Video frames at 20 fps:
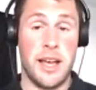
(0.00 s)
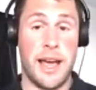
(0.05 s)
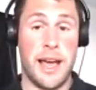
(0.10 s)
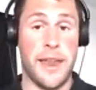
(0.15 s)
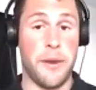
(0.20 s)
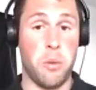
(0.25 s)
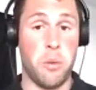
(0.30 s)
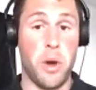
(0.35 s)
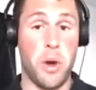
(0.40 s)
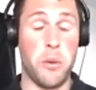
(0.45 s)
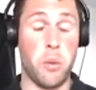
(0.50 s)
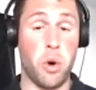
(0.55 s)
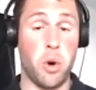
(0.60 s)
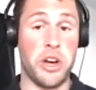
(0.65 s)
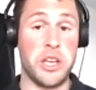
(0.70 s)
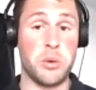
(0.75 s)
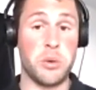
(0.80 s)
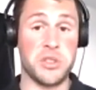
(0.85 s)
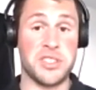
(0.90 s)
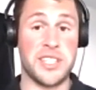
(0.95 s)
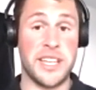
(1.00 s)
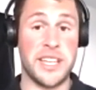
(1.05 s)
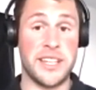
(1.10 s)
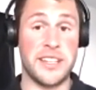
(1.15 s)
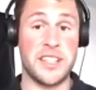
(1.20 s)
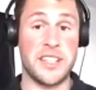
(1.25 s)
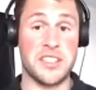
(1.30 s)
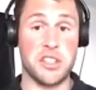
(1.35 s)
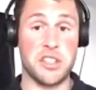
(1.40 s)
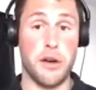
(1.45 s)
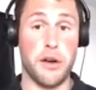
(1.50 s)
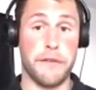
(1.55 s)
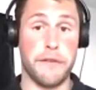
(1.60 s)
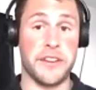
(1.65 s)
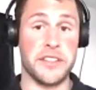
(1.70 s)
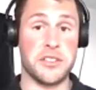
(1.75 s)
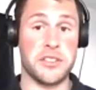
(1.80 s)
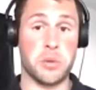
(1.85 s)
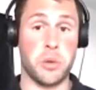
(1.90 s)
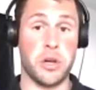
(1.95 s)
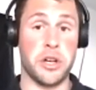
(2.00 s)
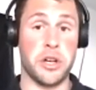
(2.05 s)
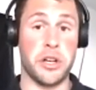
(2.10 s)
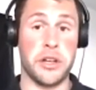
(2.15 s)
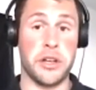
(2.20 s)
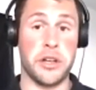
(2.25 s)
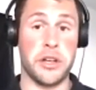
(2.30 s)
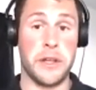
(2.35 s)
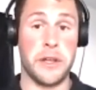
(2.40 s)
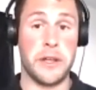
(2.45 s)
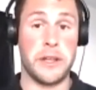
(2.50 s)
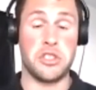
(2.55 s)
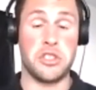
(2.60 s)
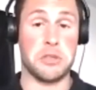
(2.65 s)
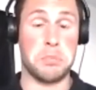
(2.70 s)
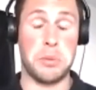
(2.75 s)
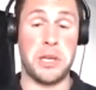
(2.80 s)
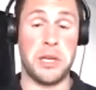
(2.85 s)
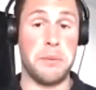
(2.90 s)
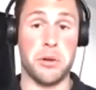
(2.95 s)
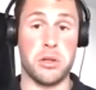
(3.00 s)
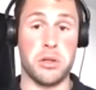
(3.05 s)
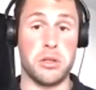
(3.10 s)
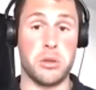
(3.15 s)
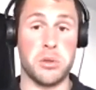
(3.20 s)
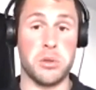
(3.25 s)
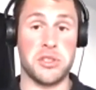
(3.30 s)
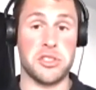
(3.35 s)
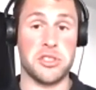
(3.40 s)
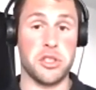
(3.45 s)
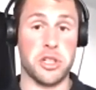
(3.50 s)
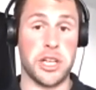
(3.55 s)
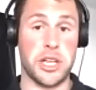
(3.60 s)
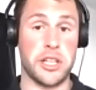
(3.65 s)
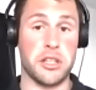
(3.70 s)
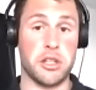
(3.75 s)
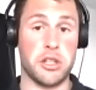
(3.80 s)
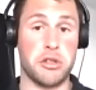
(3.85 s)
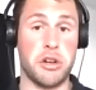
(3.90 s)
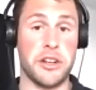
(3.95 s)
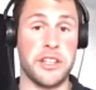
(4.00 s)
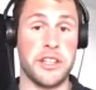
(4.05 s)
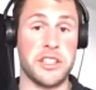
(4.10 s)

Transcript: And what he was seeing in his office were just people who were stuck in a chronic